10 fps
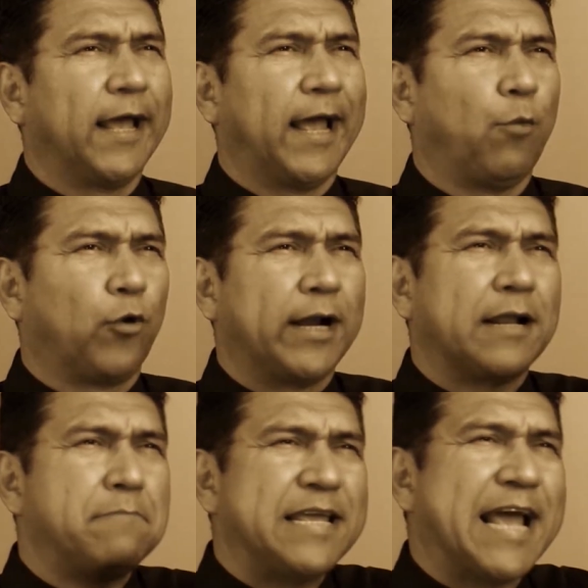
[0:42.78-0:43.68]
and we're going
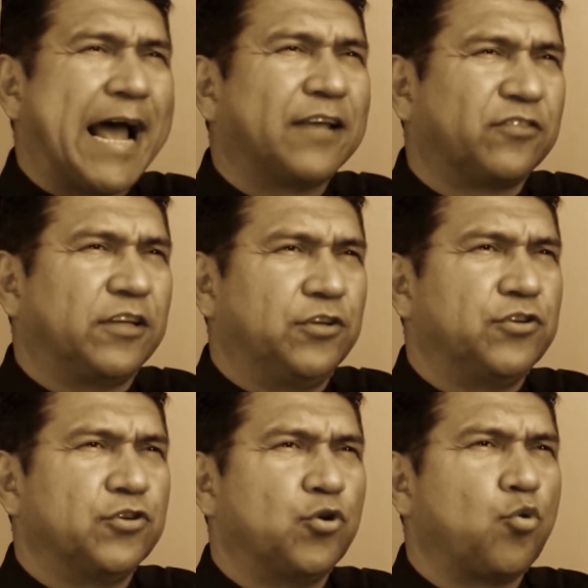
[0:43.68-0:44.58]
to be asking
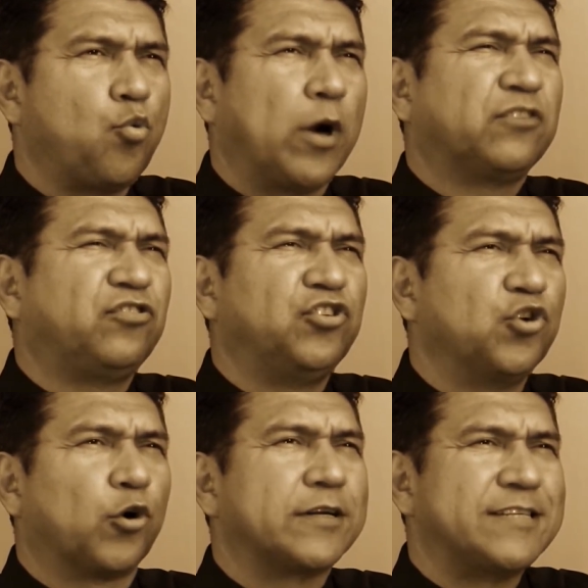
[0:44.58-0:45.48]
you, what's
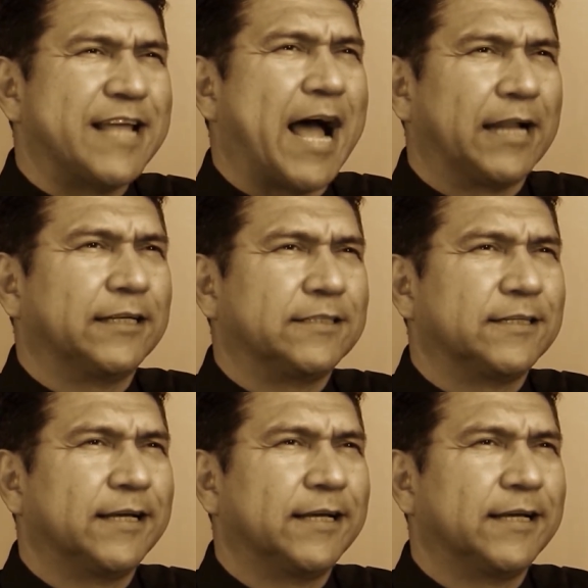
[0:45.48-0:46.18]
your talent?